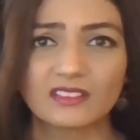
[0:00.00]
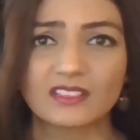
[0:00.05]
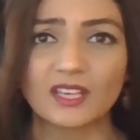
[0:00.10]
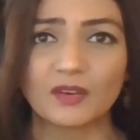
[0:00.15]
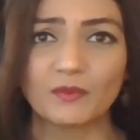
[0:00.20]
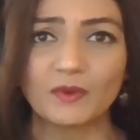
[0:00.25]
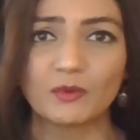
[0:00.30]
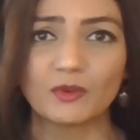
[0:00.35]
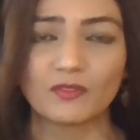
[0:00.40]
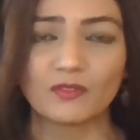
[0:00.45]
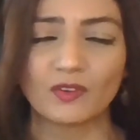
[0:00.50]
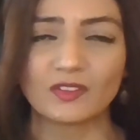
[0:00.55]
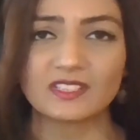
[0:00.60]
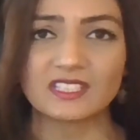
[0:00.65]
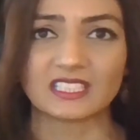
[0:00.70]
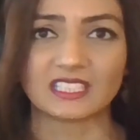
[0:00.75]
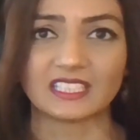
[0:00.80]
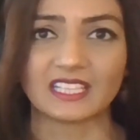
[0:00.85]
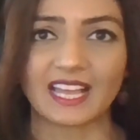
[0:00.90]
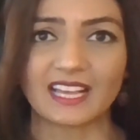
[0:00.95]
Can we move on
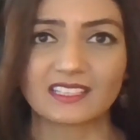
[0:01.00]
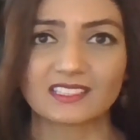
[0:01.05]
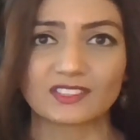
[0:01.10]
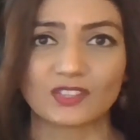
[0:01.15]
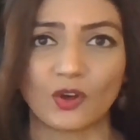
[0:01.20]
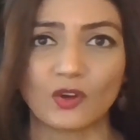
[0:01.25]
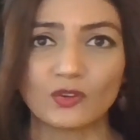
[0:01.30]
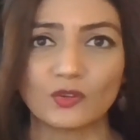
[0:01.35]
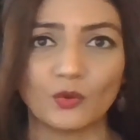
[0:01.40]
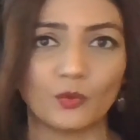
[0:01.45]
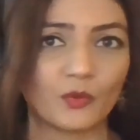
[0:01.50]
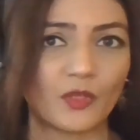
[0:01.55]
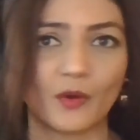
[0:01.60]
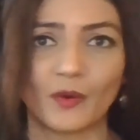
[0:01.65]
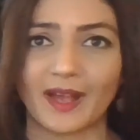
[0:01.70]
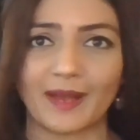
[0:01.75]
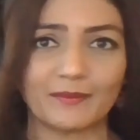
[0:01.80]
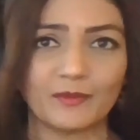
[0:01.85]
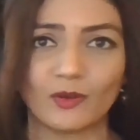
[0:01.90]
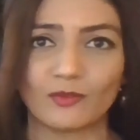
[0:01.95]
to the next song? Although
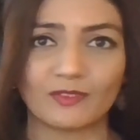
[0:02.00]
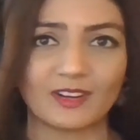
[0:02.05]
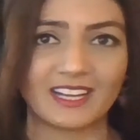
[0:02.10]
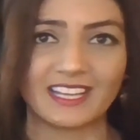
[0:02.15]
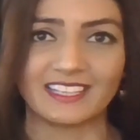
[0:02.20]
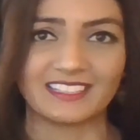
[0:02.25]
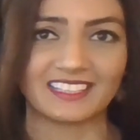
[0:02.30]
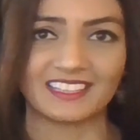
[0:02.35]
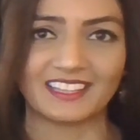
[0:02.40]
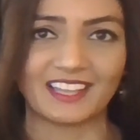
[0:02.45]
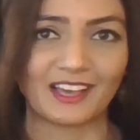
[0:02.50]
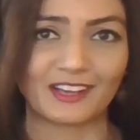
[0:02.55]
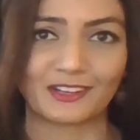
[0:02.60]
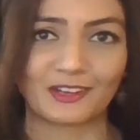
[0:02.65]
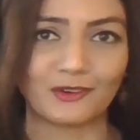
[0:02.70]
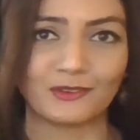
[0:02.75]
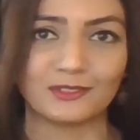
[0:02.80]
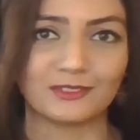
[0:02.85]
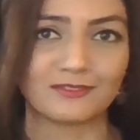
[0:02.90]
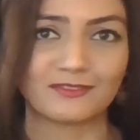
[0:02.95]
I am not ready to let
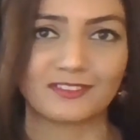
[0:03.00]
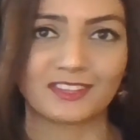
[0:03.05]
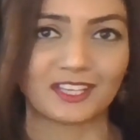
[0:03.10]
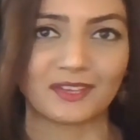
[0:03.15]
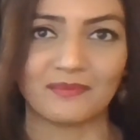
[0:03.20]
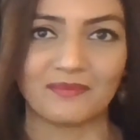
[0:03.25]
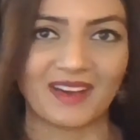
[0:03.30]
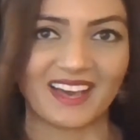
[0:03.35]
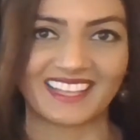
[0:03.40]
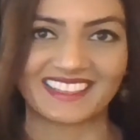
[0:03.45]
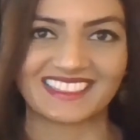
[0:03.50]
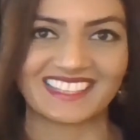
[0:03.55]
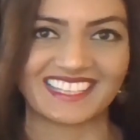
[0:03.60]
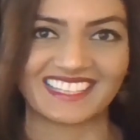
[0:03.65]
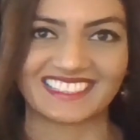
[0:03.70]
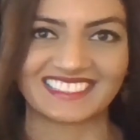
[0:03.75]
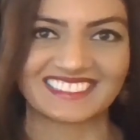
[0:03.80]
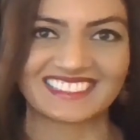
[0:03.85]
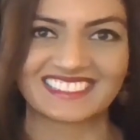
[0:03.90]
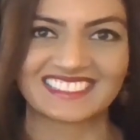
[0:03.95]
go of Thinking Bad
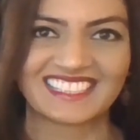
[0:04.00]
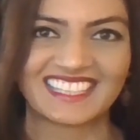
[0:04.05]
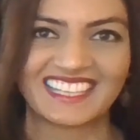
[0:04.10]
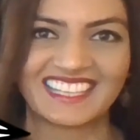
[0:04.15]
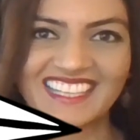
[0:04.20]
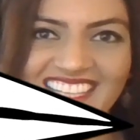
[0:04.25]
Things.